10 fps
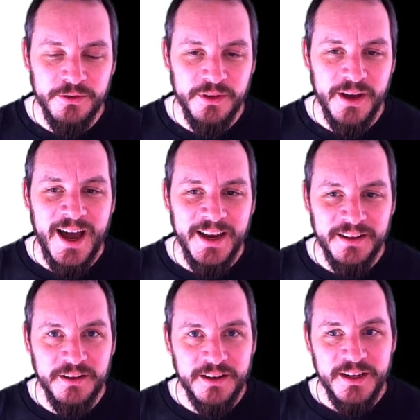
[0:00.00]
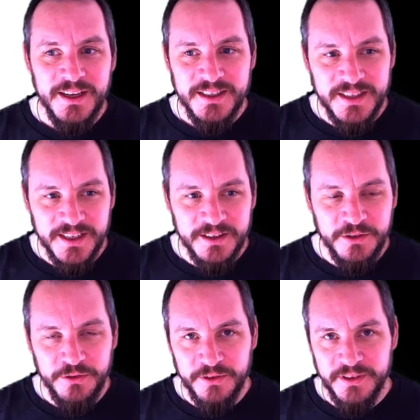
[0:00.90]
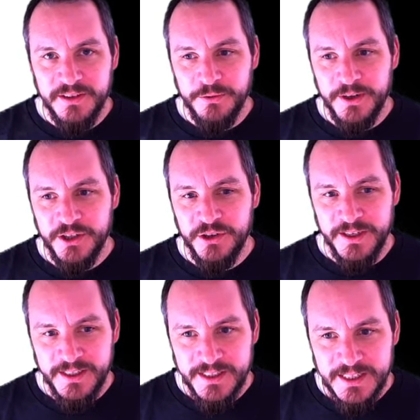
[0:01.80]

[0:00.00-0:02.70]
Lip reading: or the higher the signal to noise ratio is.